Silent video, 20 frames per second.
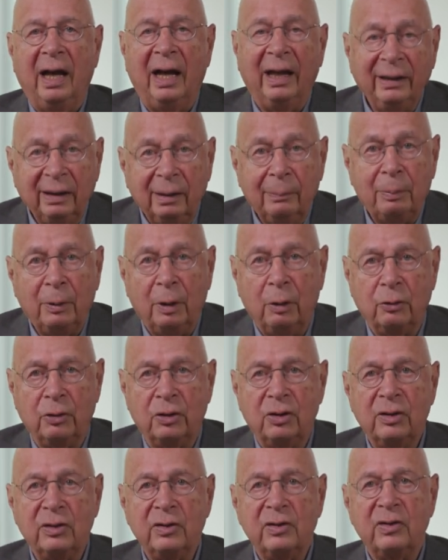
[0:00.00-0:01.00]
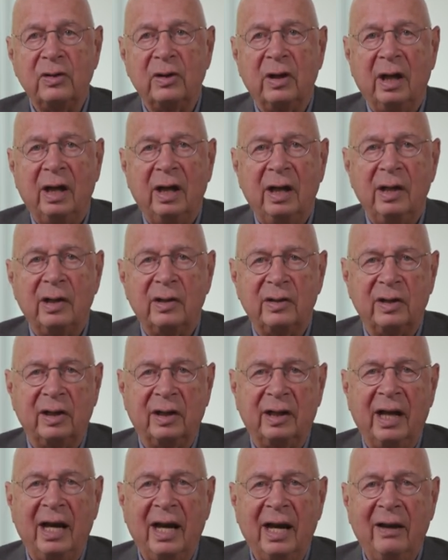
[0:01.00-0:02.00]
and approaches
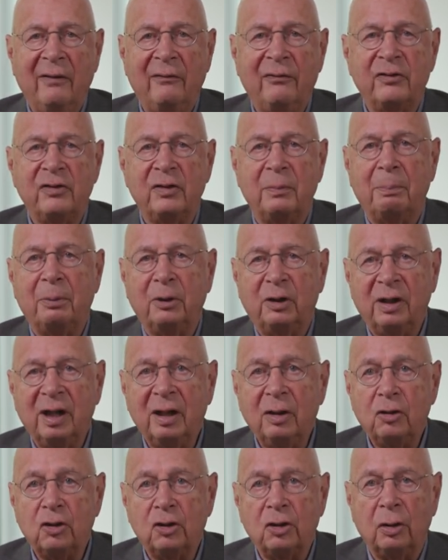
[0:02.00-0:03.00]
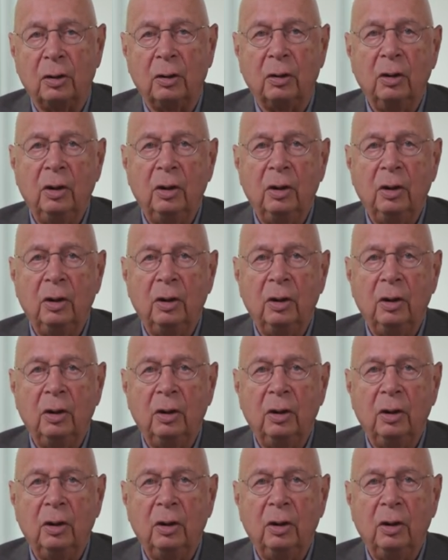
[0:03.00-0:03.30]
that have the potential